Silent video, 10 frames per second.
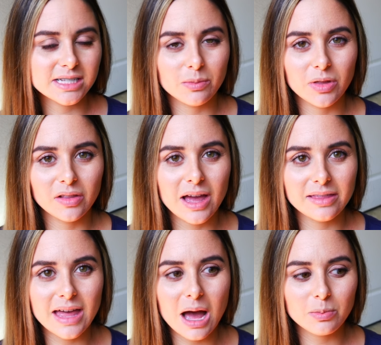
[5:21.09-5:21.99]
something
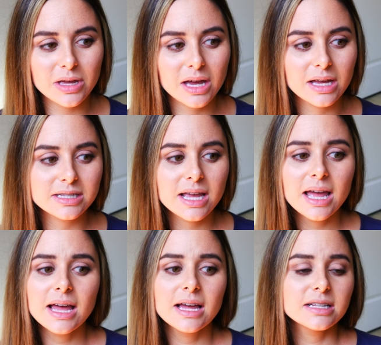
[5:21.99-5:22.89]
like that because
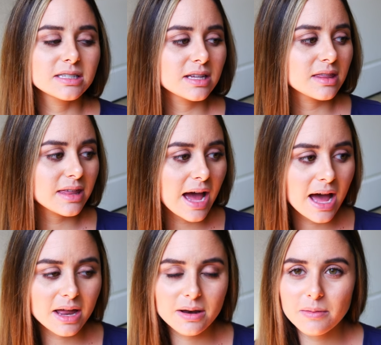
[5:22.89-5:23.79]
to
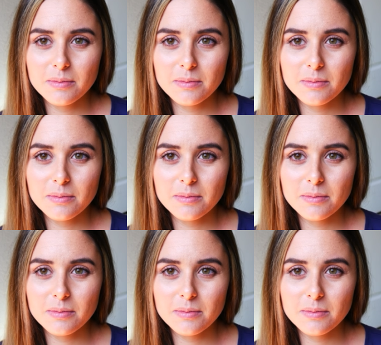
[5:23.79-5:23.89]
that